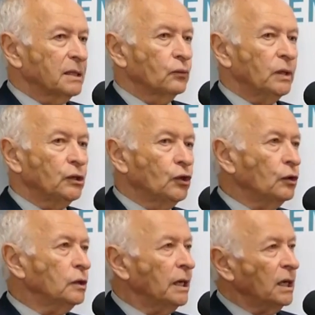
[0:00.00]
we
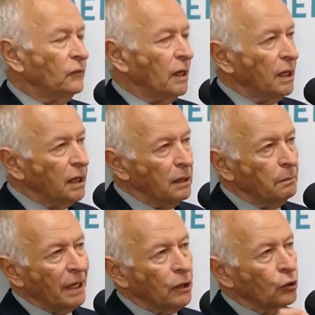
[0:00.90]
don't have any
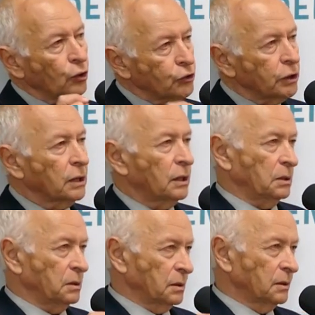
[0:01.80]
biological
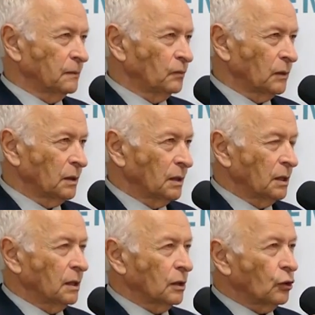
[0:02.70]

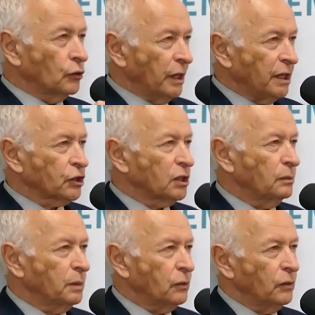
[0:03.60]
connection
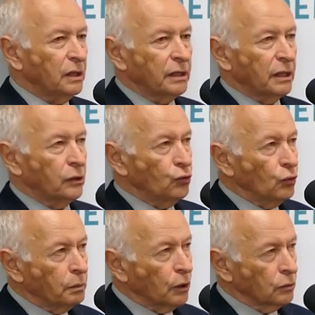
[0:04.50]
between the new
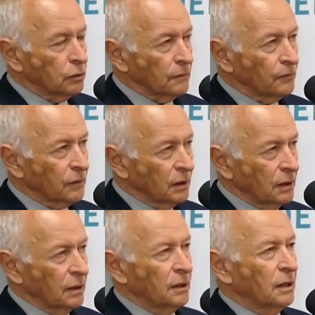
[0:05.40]
bone
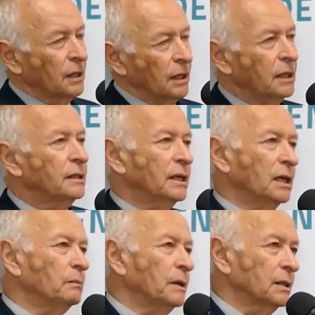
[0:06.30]
and the
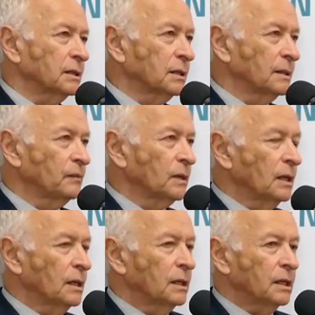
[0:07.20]
implant.
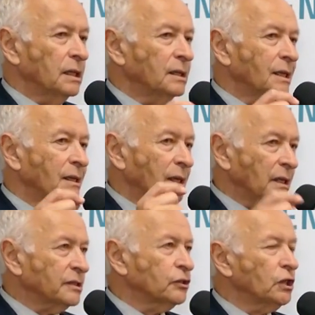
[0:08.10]
In the
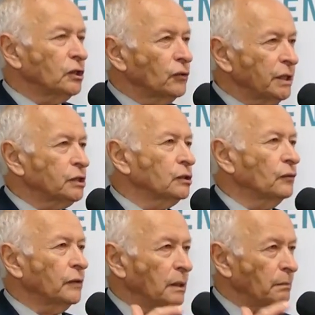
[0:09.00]
next generation
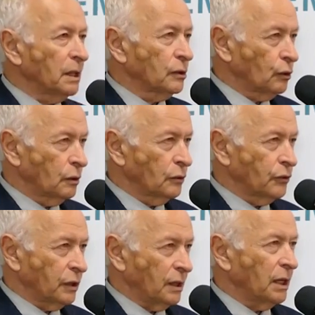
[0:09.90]
of
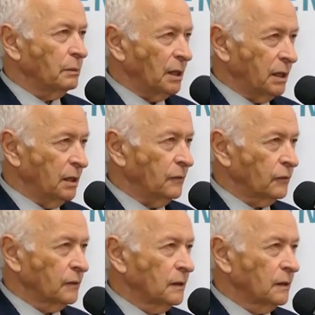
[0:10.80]
implantology, I believe,